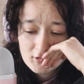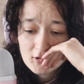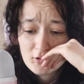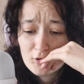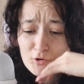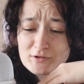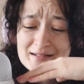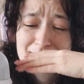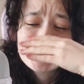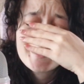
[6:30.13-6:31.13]
Oh, not
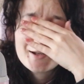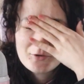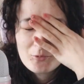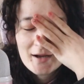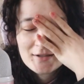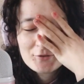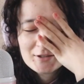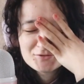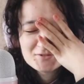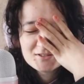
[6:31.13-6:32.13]
the black and white. You
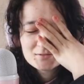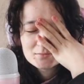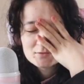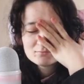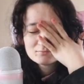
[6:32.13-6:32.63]
can do this to me.